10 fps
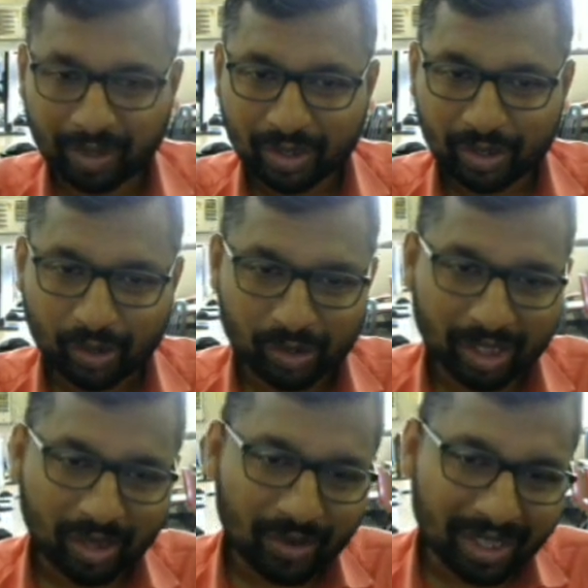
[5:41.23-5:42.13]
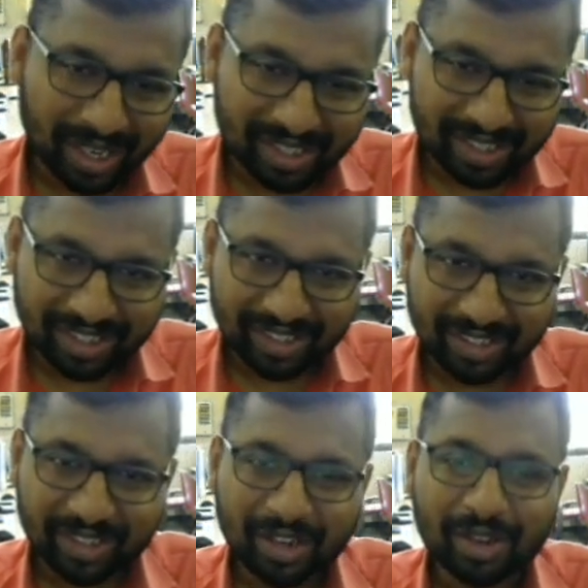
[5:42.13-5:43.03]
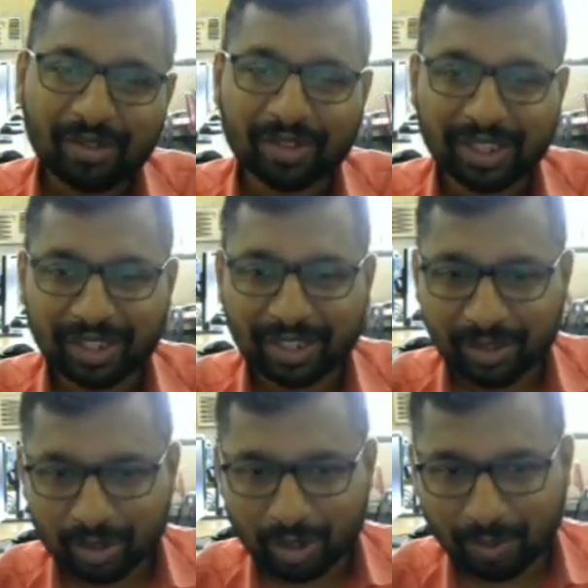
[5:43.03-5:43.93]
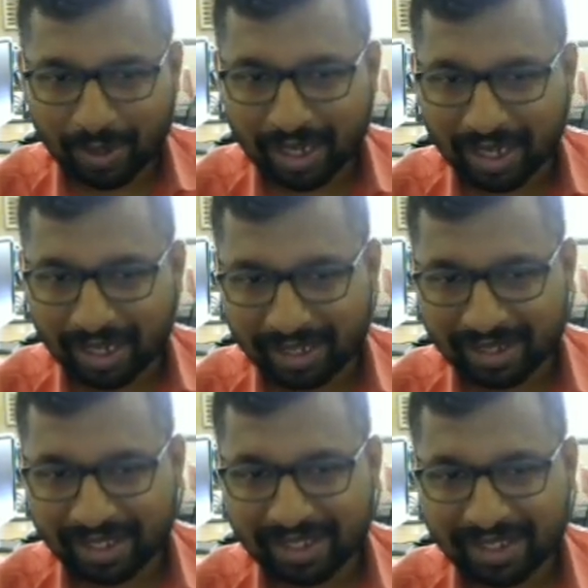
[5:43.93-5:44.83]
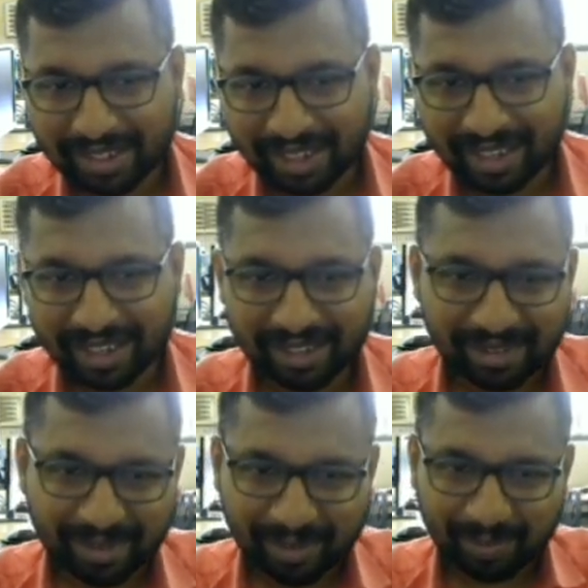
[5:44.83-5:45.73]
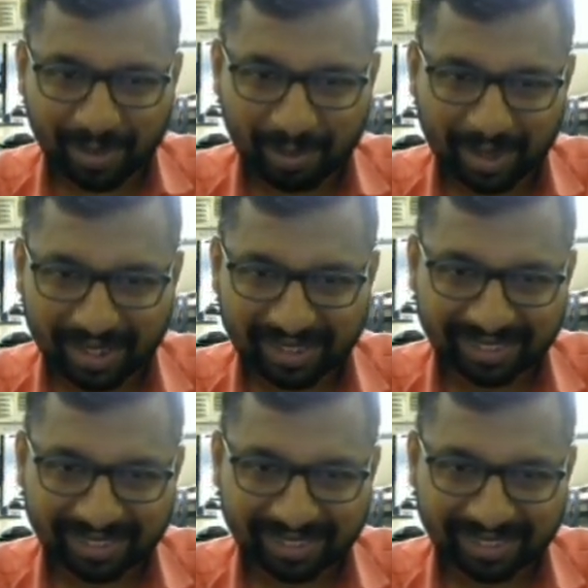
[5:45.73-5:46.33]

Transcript: So see you in next session with a new topic. Until then, take care. Bye bye.